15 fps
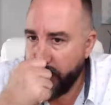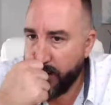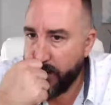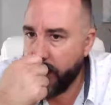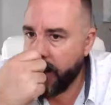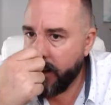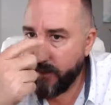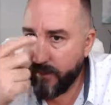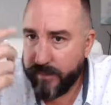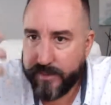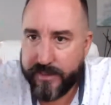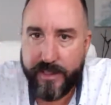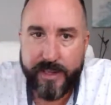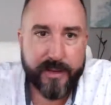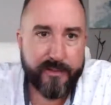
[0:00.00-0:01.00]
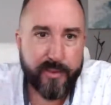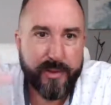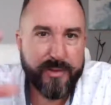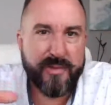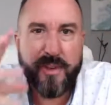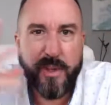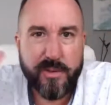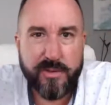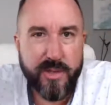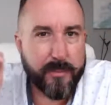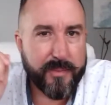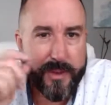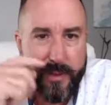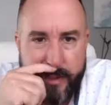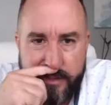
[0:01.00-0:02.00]
kind of refute
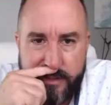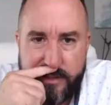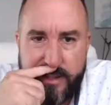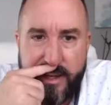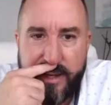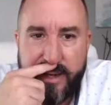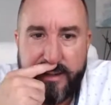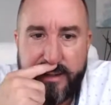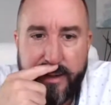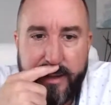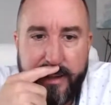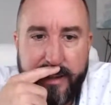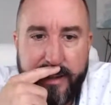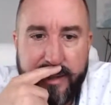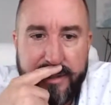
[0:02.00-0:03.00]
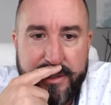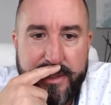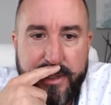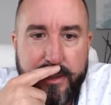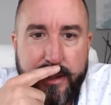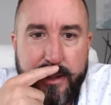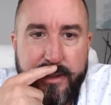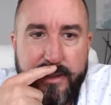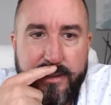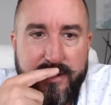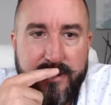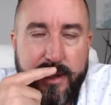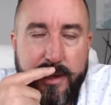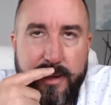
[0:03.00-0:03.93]
something I said, and she goes,